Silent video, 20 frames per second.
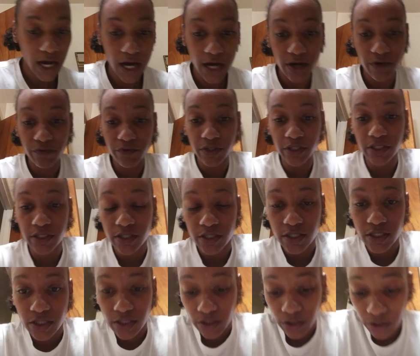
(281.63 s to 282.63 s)
I
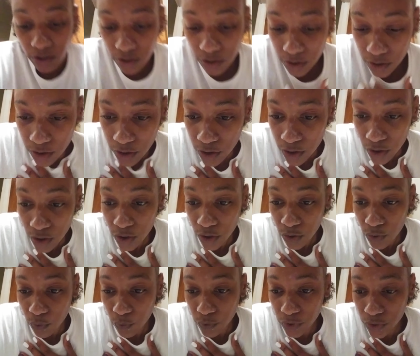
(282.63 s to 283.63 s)
rinse
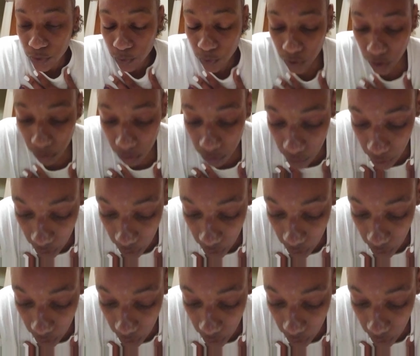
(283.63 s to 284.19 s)
with warm